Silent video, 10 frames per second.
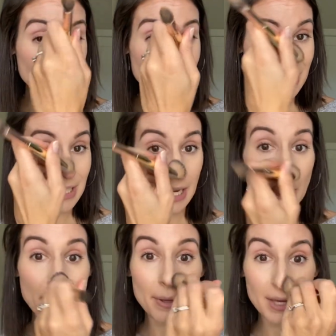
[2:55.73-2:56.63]

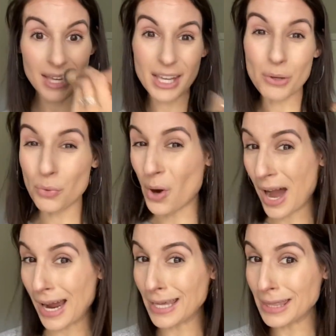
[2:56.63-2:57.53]
stamp, it will
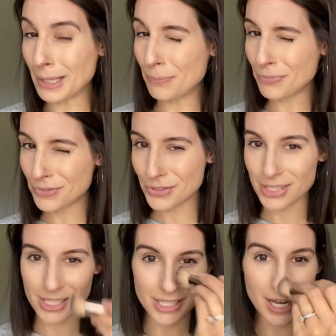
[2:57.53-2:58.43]
hide them
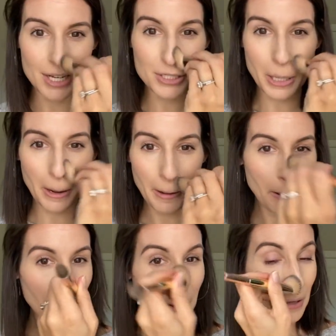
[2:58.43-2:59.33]
just a touch.
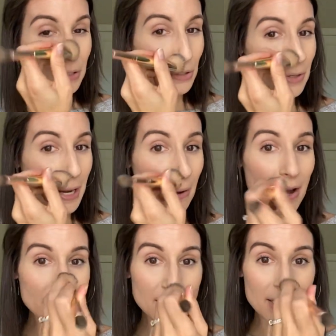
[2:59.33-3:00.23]
So now
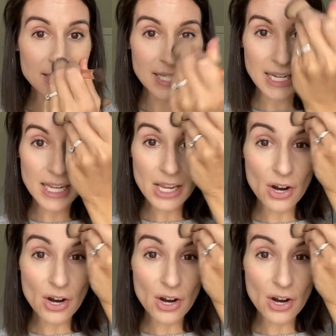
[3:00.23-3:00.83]
I did a T